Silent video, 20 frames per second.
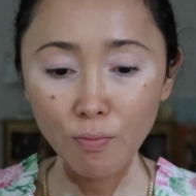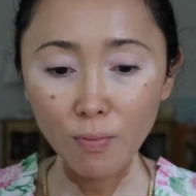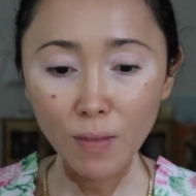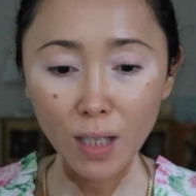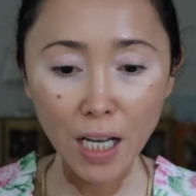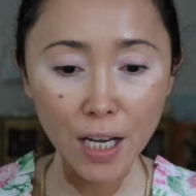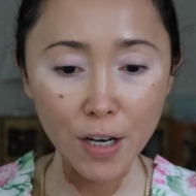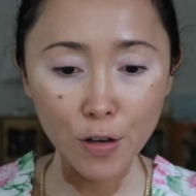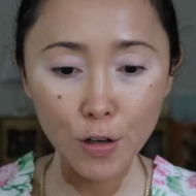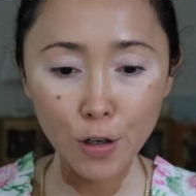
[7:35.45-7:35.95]

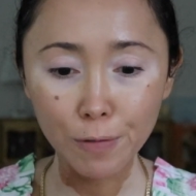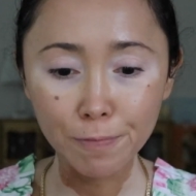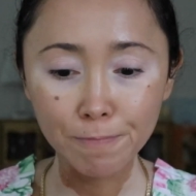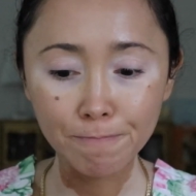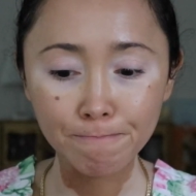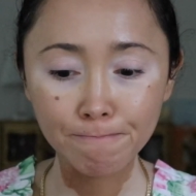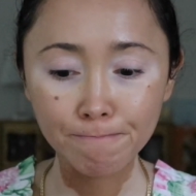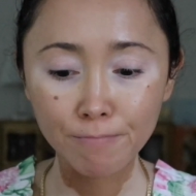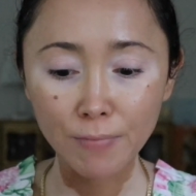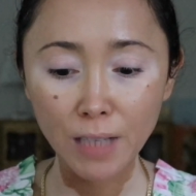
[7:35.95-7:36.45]
I don't know.
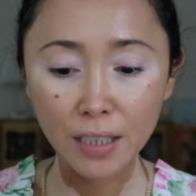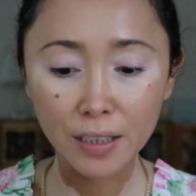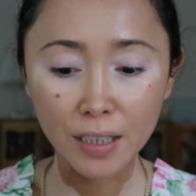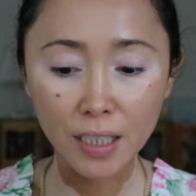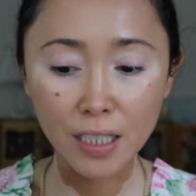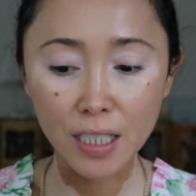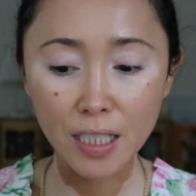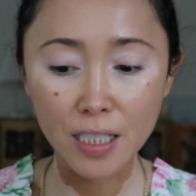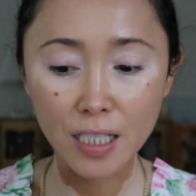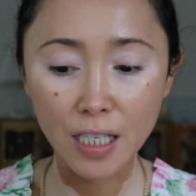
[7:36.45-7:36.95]
I
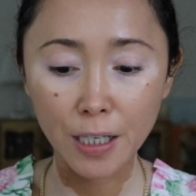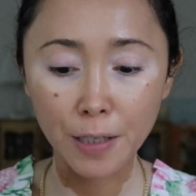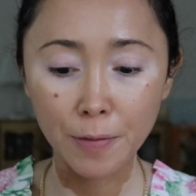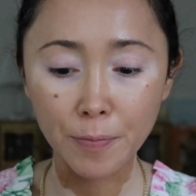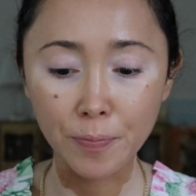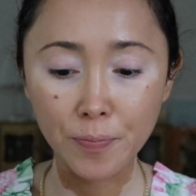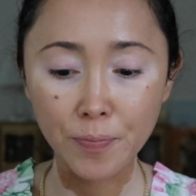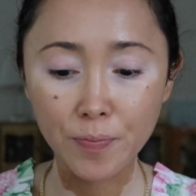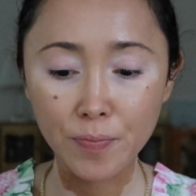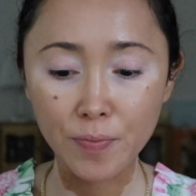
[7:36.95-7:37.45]
think it's
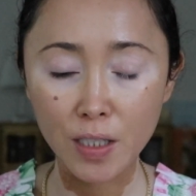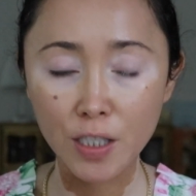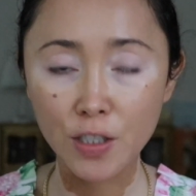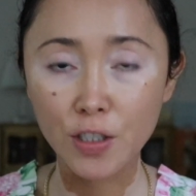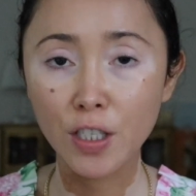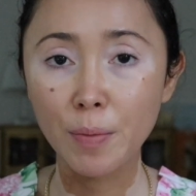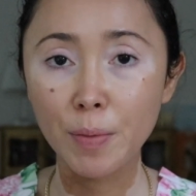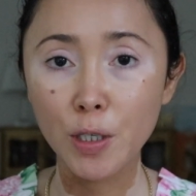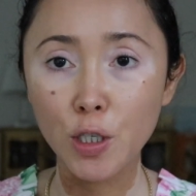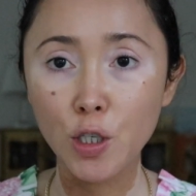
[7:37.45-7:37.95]

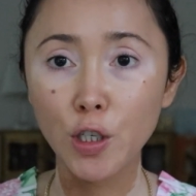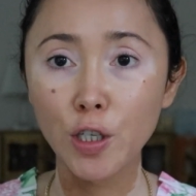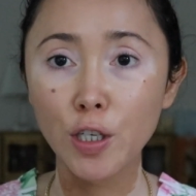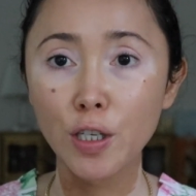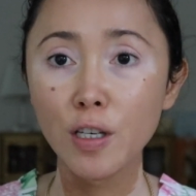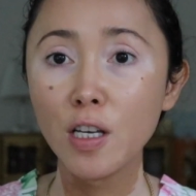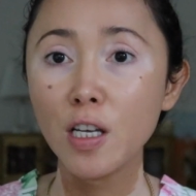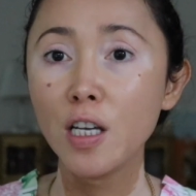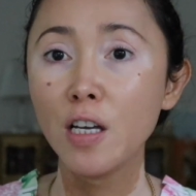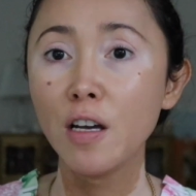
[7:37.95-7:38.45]
gonna be good
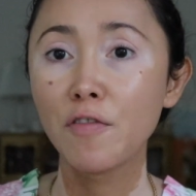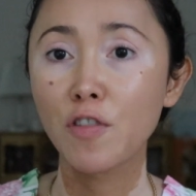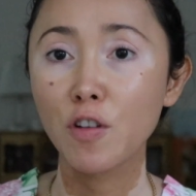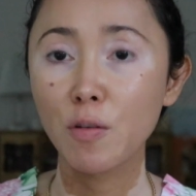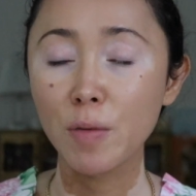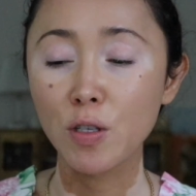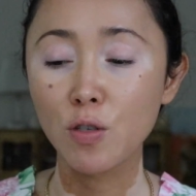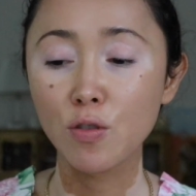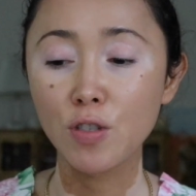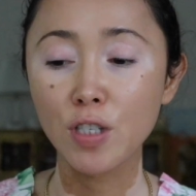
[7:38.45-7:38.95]
for
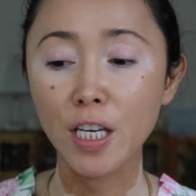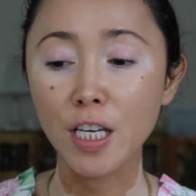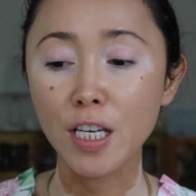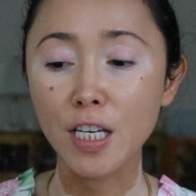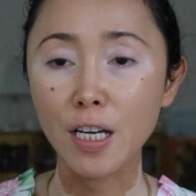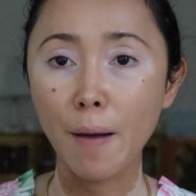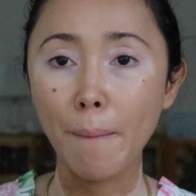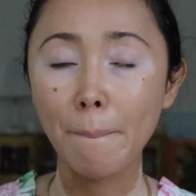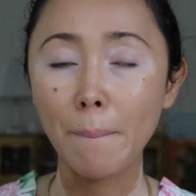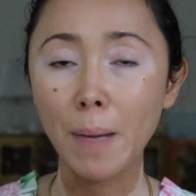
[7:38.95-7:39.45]
me to
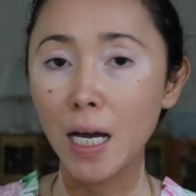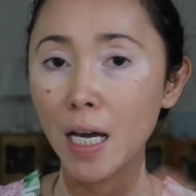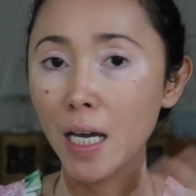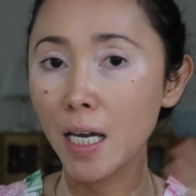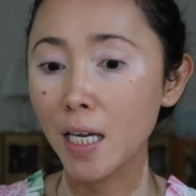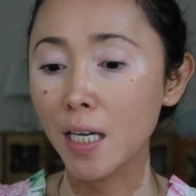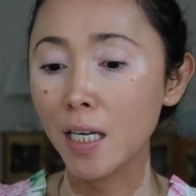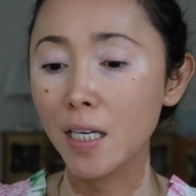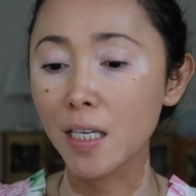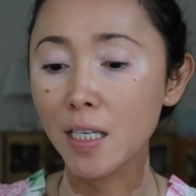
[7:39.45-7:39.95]
take
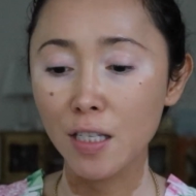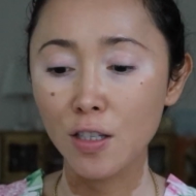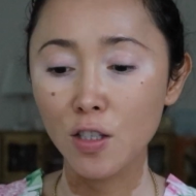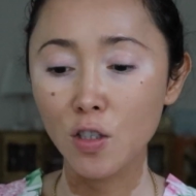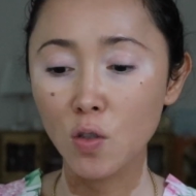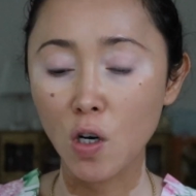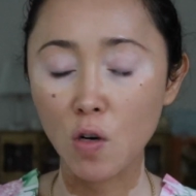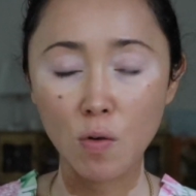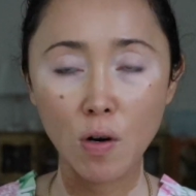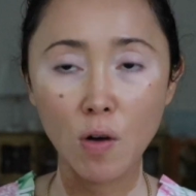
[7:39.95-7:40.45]
my
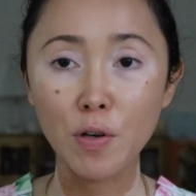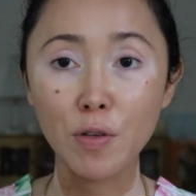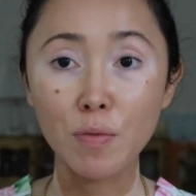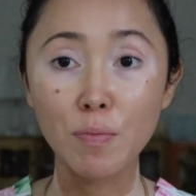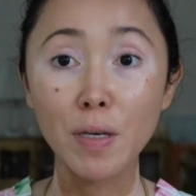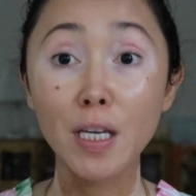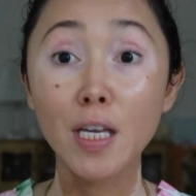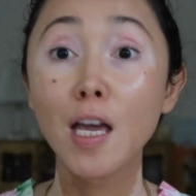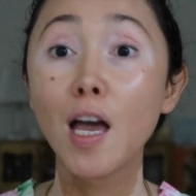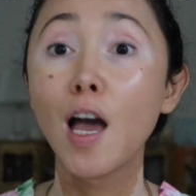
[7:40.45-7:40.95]
Kindle around with
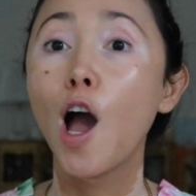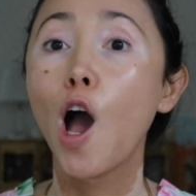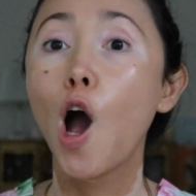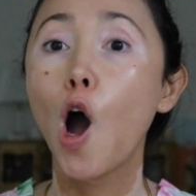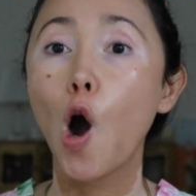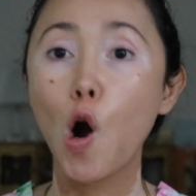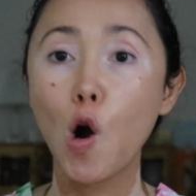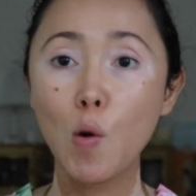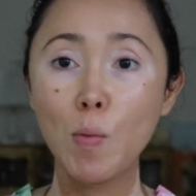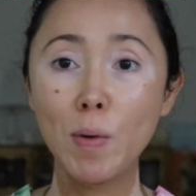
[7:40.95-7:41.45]
me.
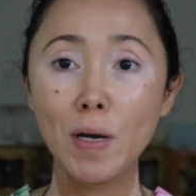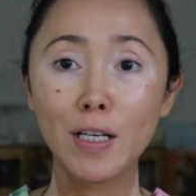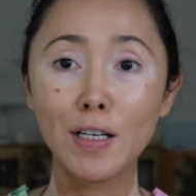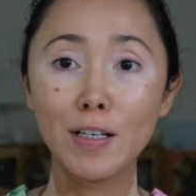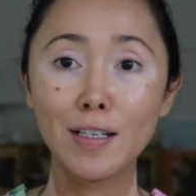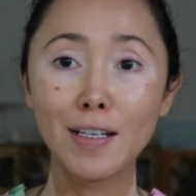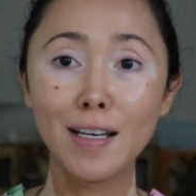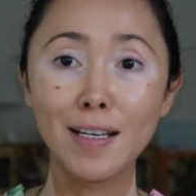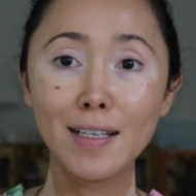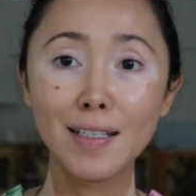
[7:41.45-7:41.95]
Oh my
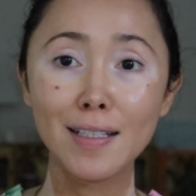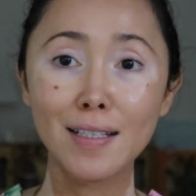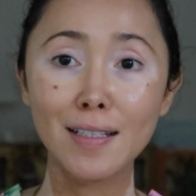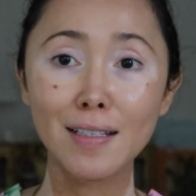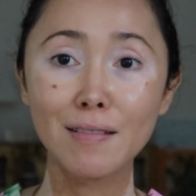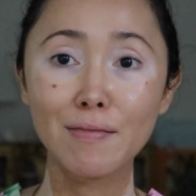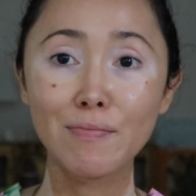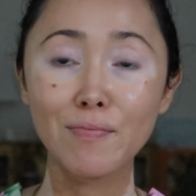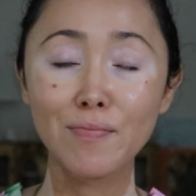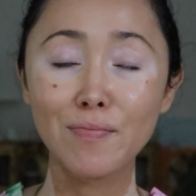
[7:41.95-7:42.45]
goodness,
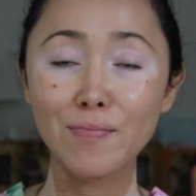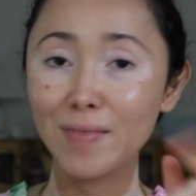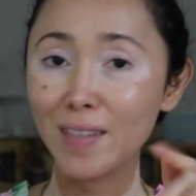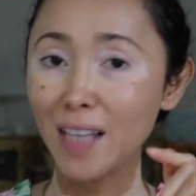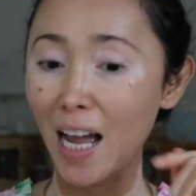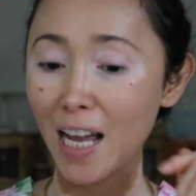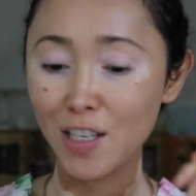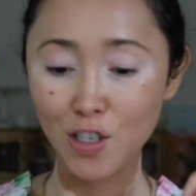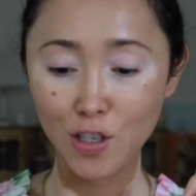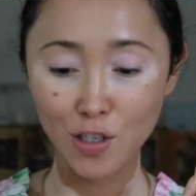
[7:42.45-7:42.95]

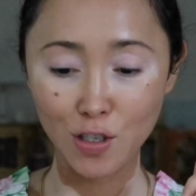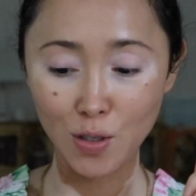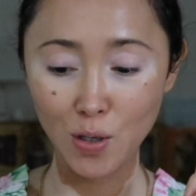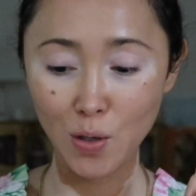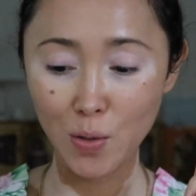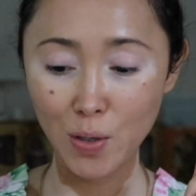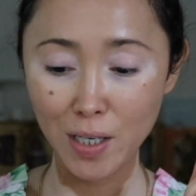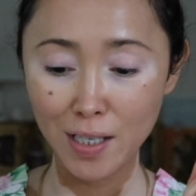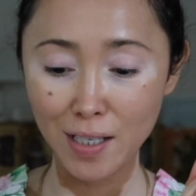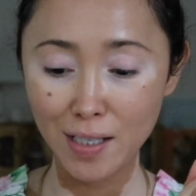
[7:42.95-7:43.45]
I just
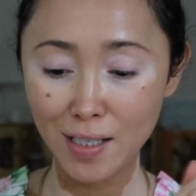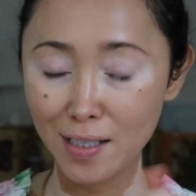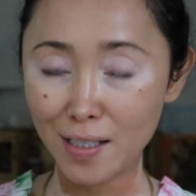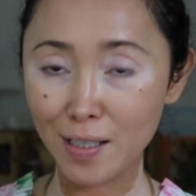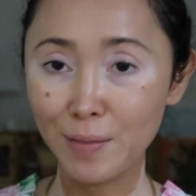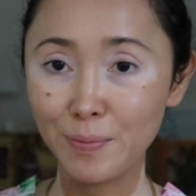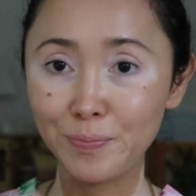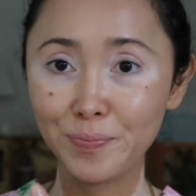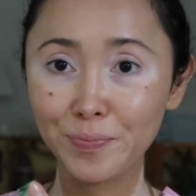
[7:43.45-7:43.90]
noticed.